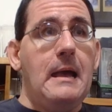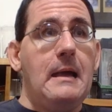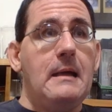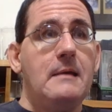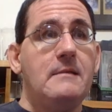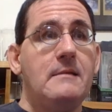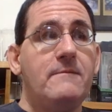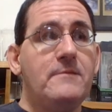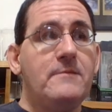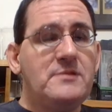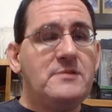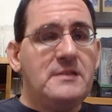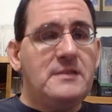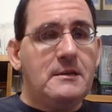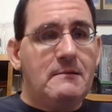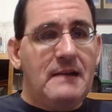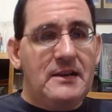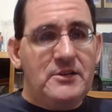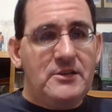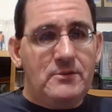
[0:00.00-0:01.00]
The first
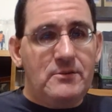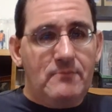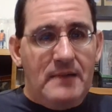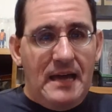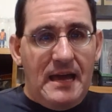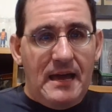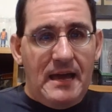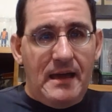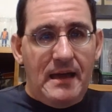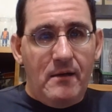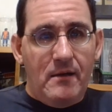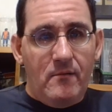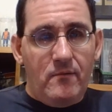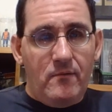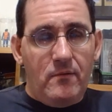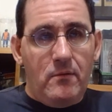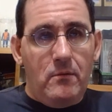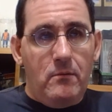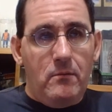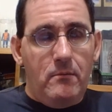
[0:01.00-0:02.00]
interaction we
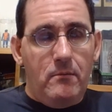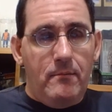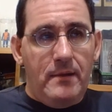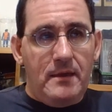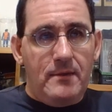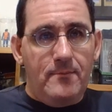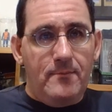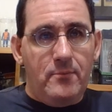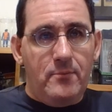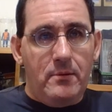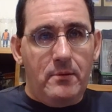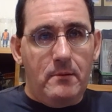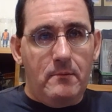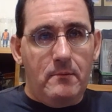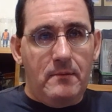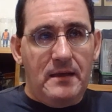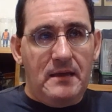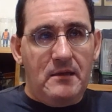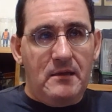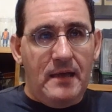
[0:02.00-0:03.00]
have with
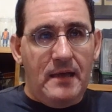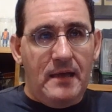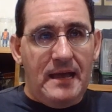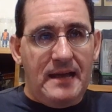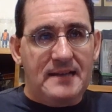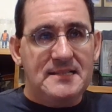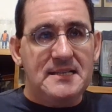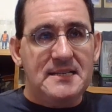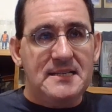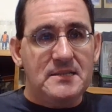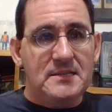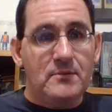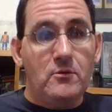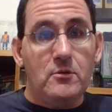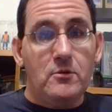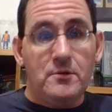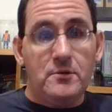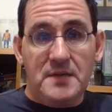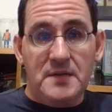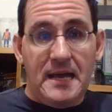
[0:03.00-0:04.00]
Lex is, of
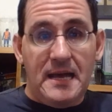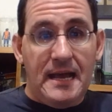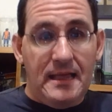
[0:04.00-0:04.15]
course, at